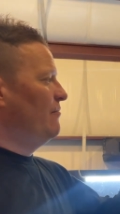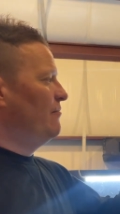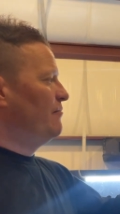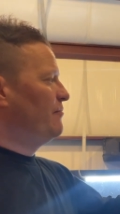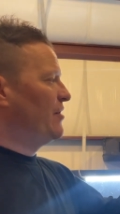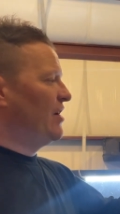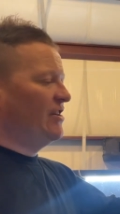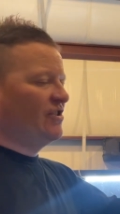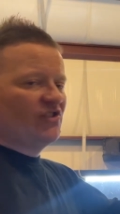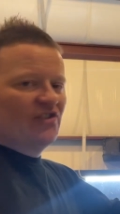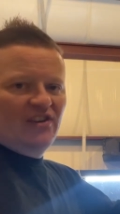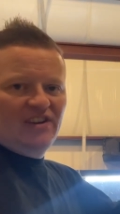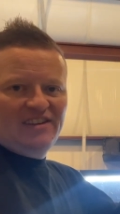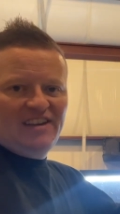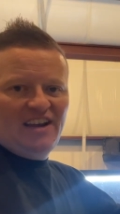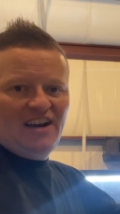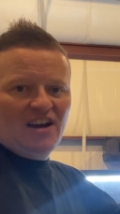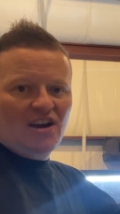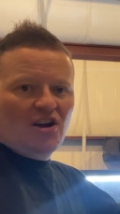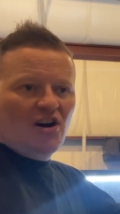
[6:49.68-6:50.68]
pressure
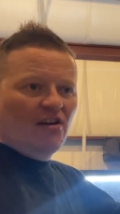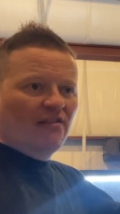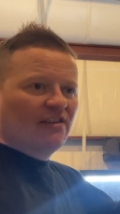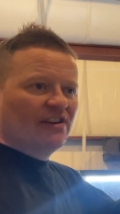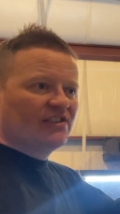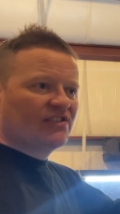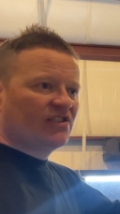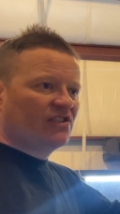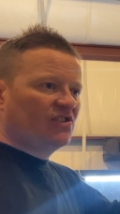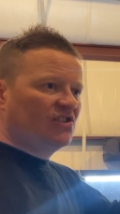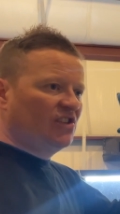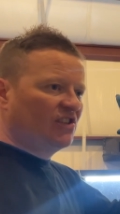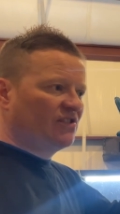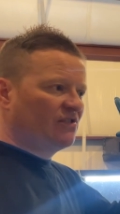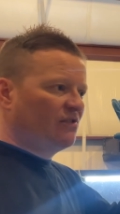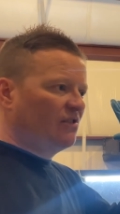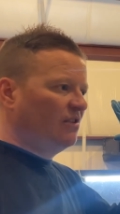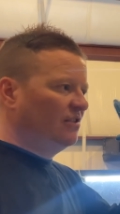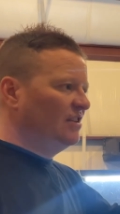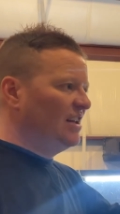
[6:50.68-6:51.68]
retaining covers,
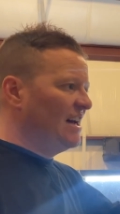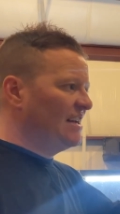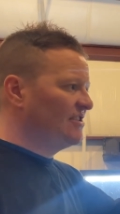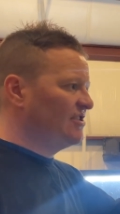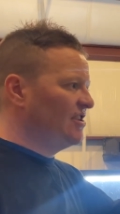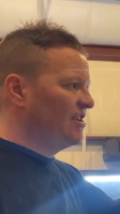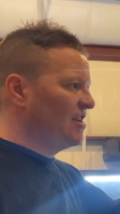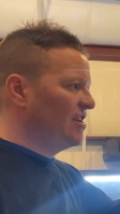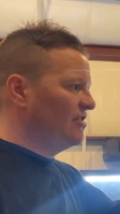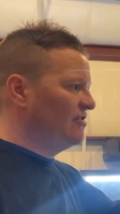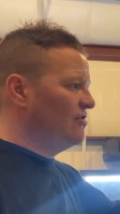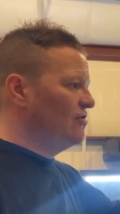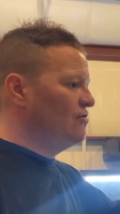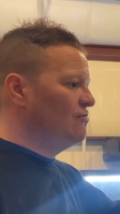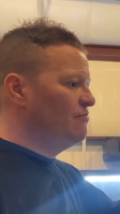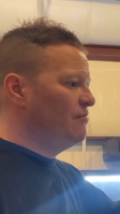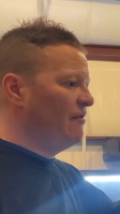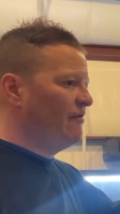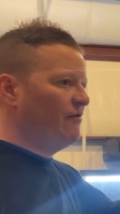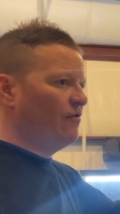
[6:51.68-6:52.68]
just the last thing to do
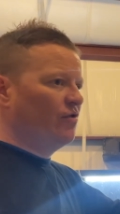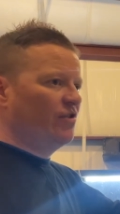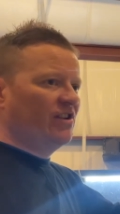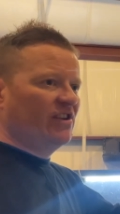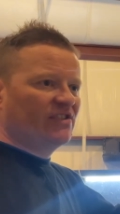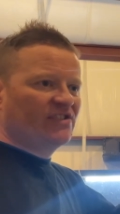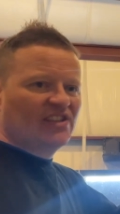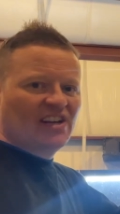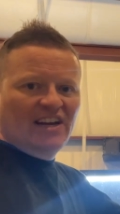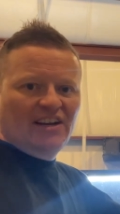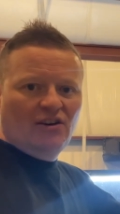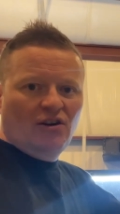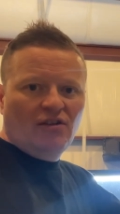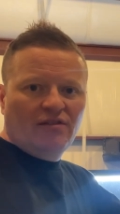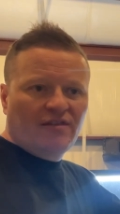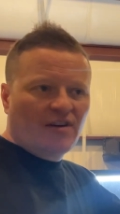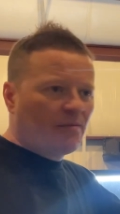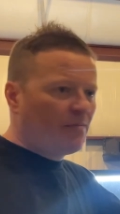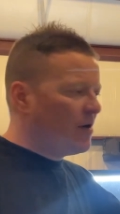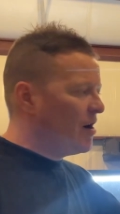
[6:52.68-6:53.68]
before you sign off
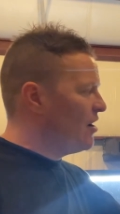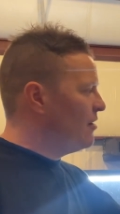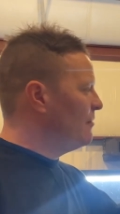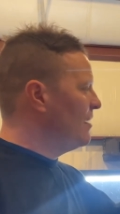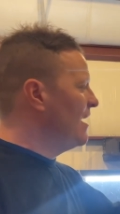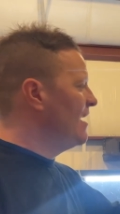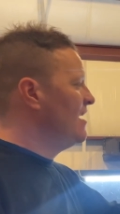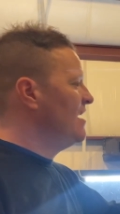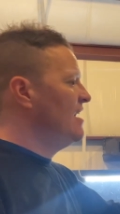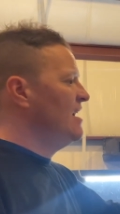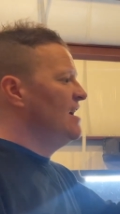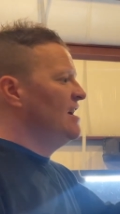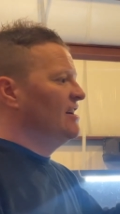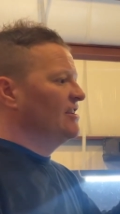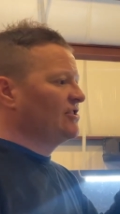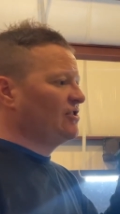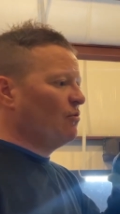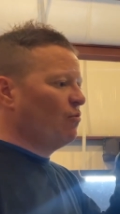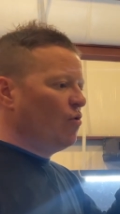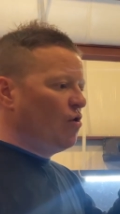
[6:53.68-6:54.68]
your permit is
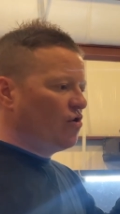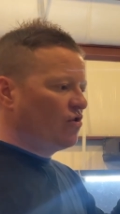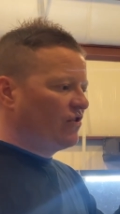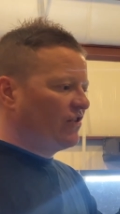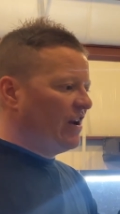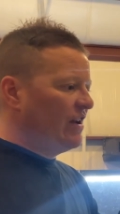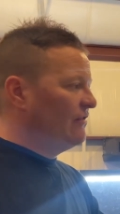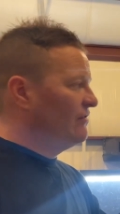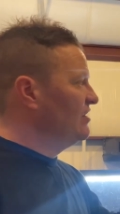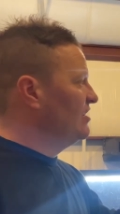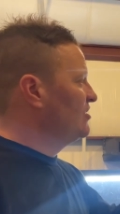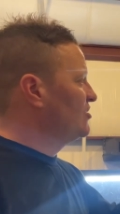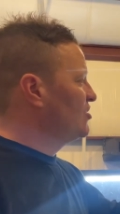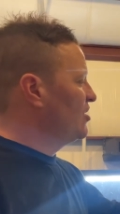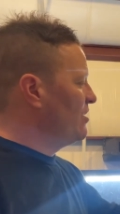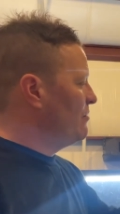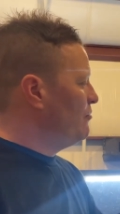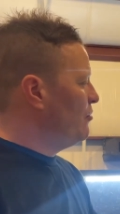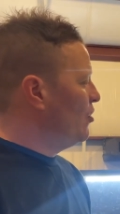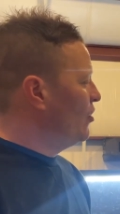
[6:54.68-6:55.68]
to walk around each of
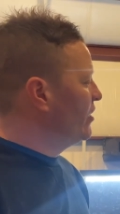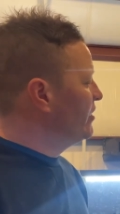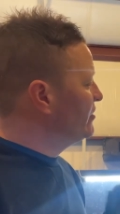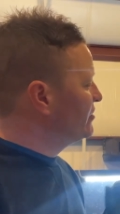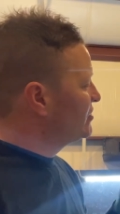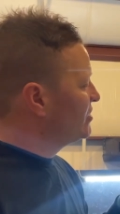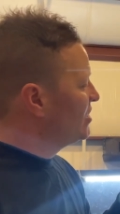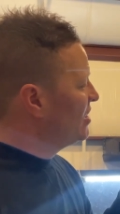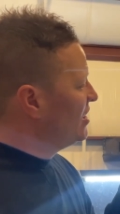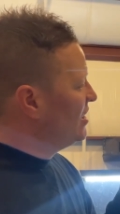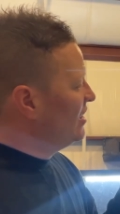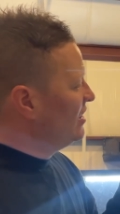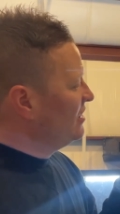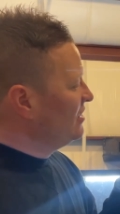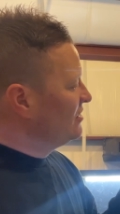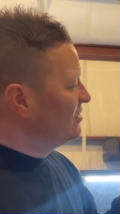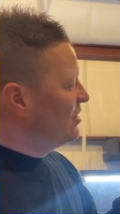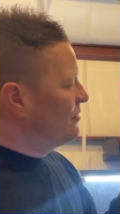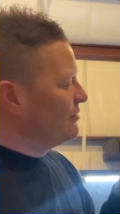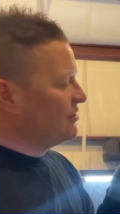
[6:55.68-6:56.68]
the points,
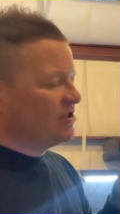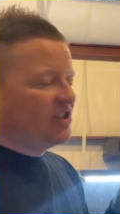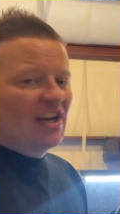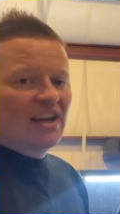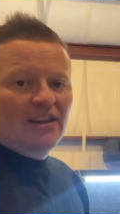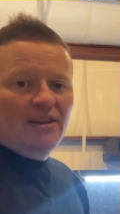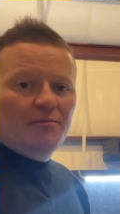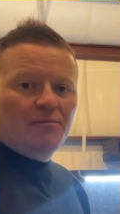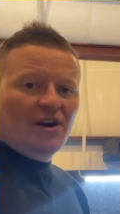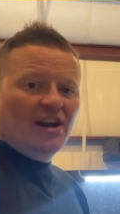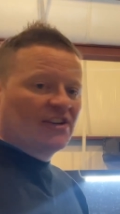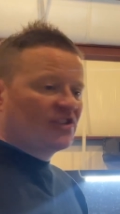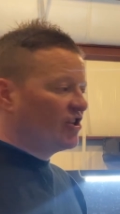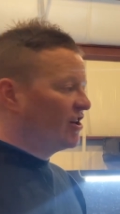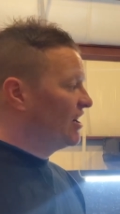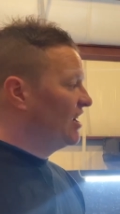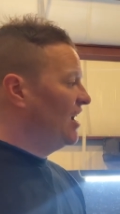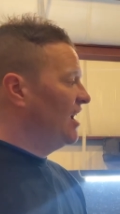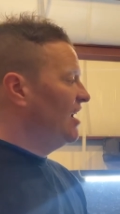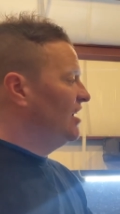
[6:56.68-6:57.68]
double check the pressure
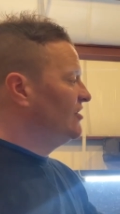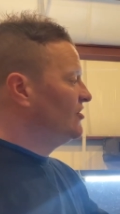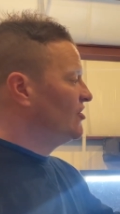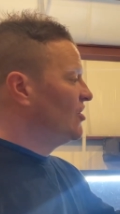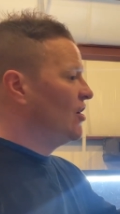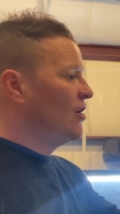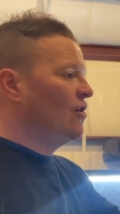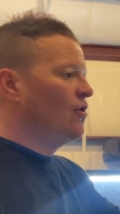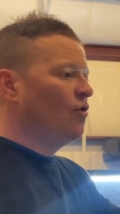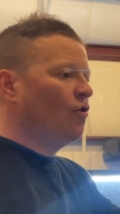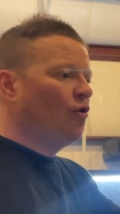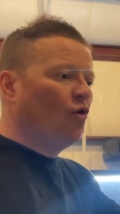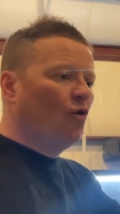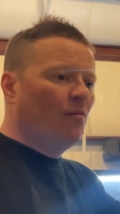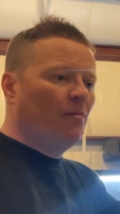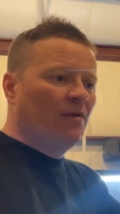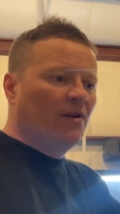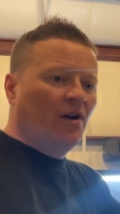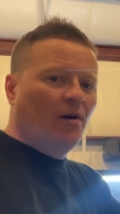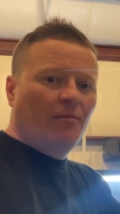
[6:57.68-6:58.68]
gauge,
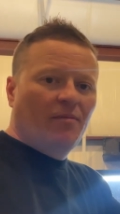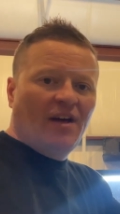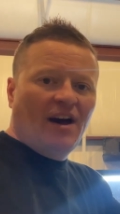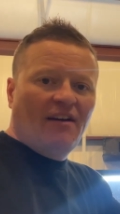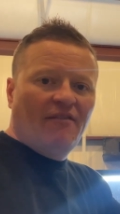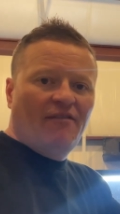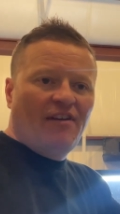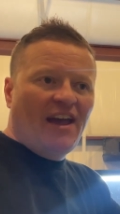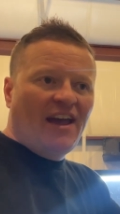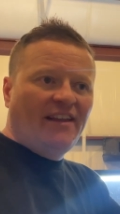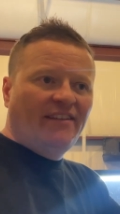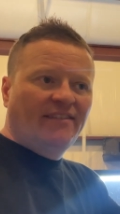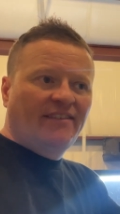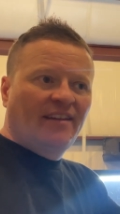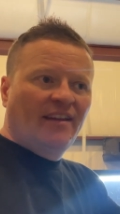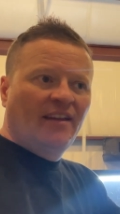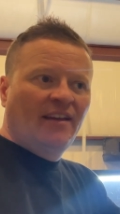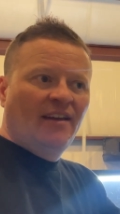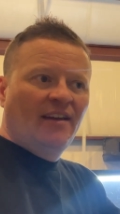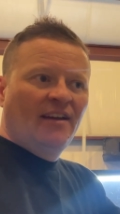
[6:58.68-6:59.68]
open up that vent,
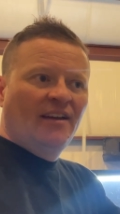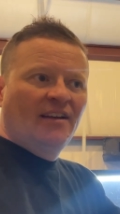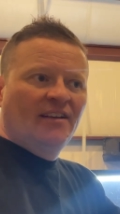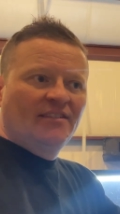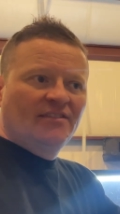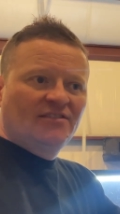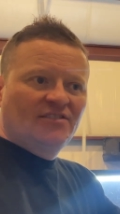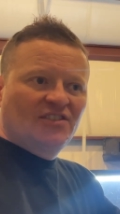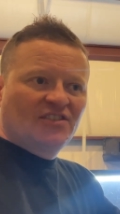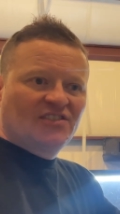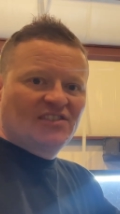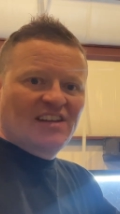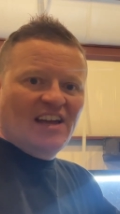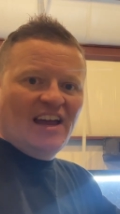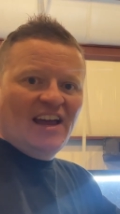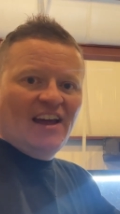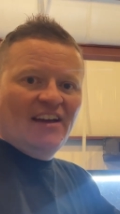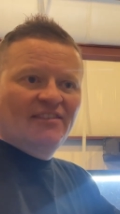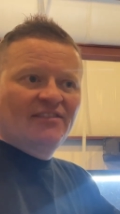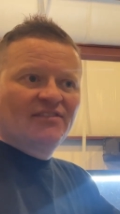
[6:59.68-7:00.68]
just
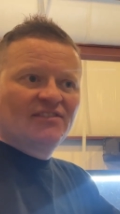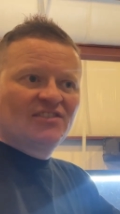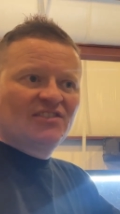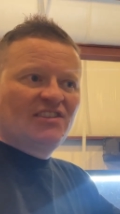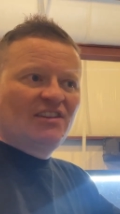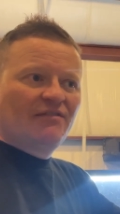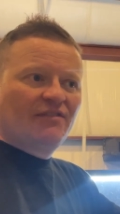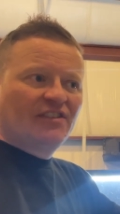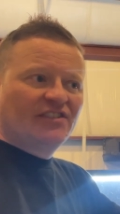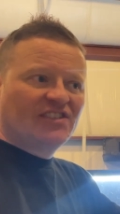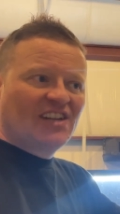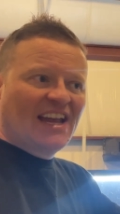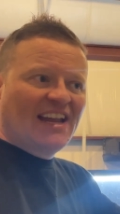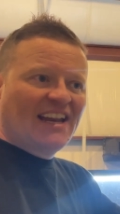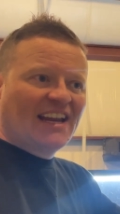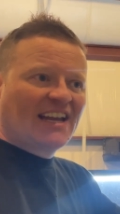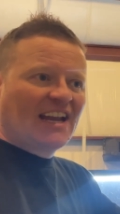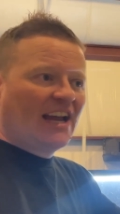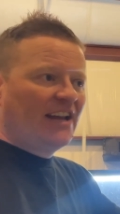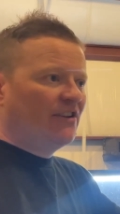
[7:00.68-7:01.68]
see if there's any
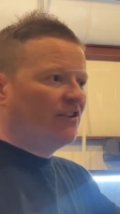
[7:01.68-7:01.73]
kind